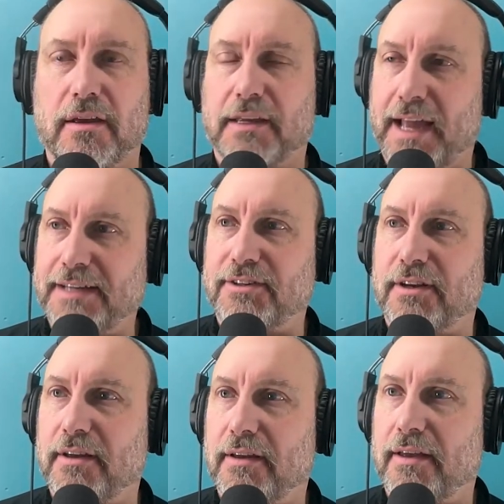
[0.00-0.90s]
Gosh,
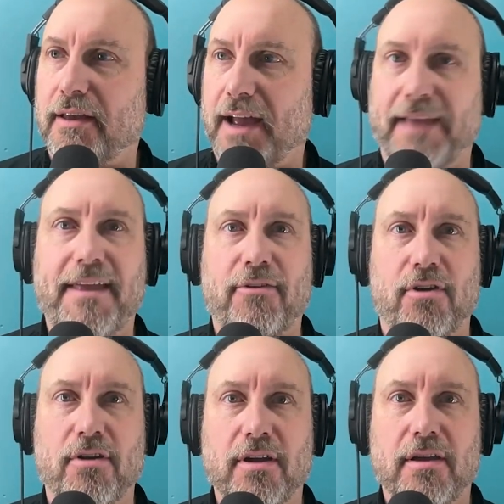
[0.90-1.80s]
I had that
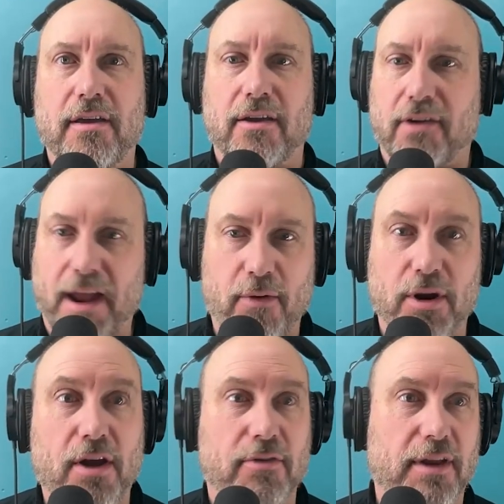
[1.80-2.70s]
wrong. I
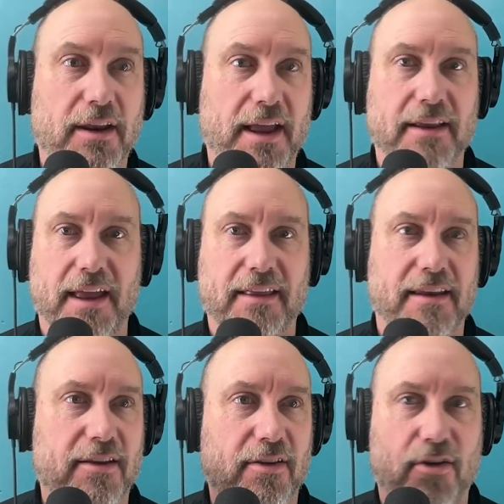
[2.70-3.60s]
went on, and like
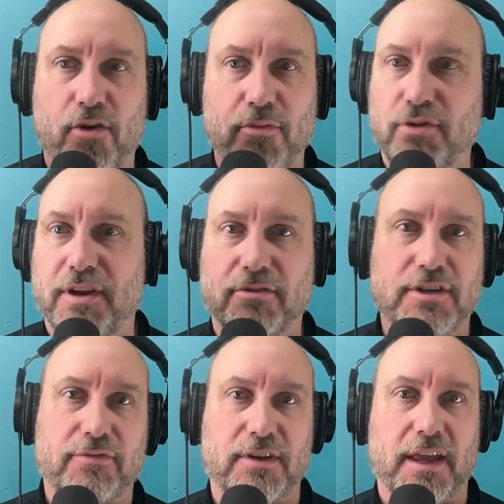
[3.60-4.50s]
the whole mood never
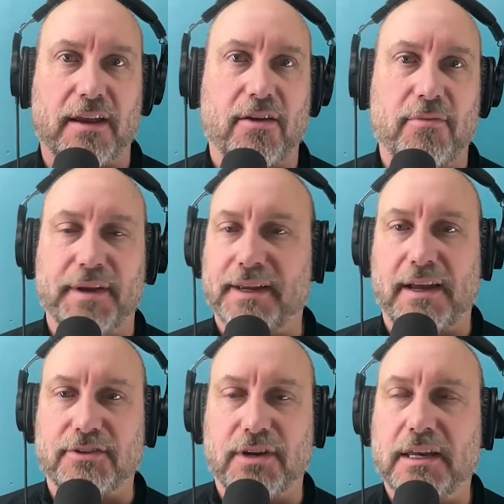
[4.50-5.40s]
shifted. Like, oh my
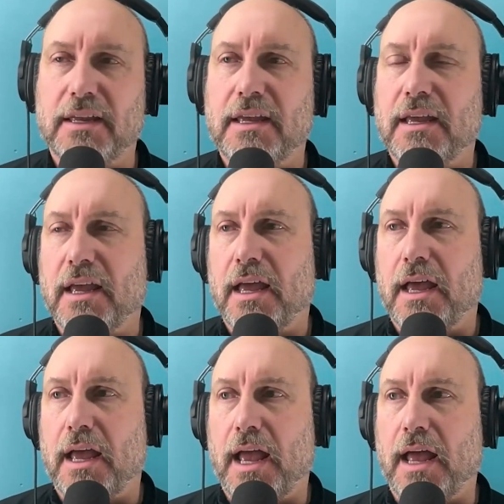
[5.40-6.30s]
gosh, right?
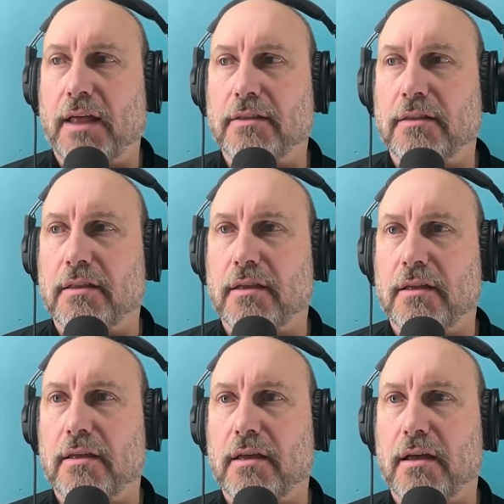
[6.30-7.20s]
And
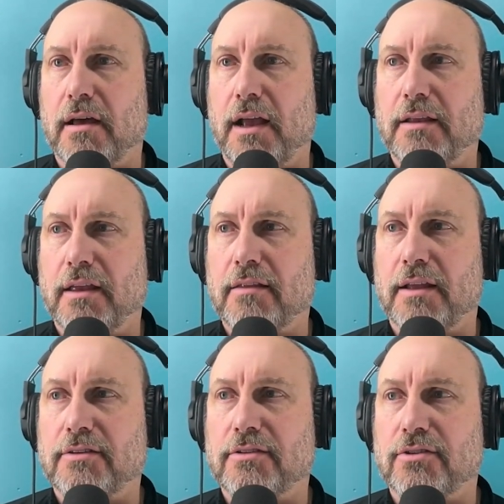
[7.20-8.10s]
I think
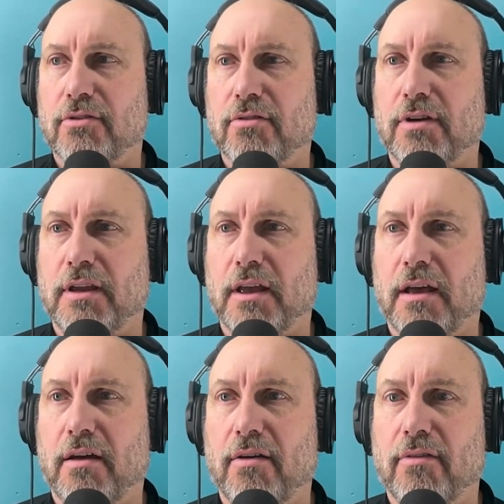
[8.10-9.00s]
that story
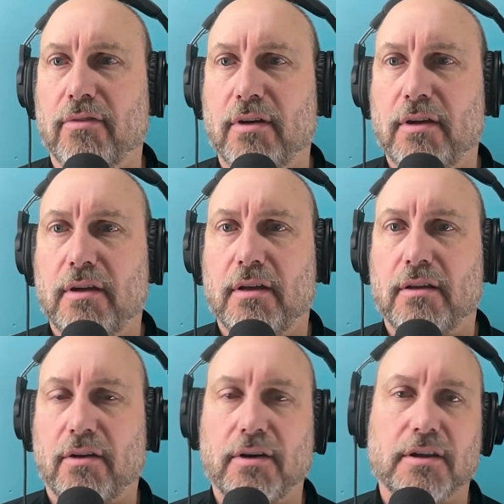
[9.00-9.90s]
of
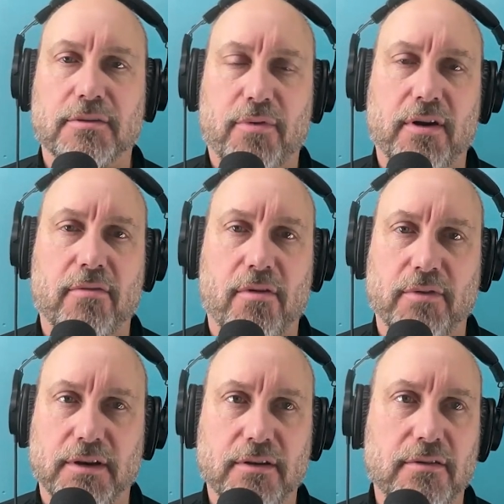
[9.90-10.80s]
learning is a part of what
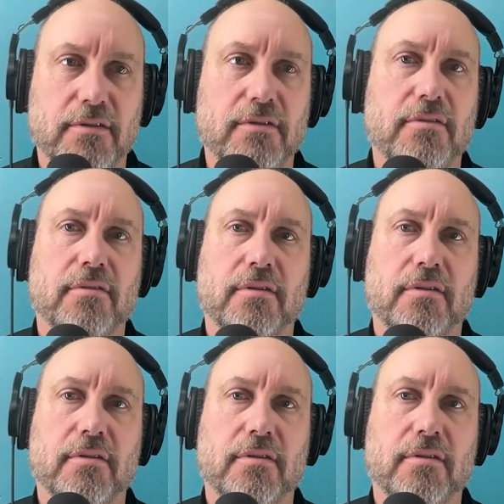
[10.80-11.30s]
we do.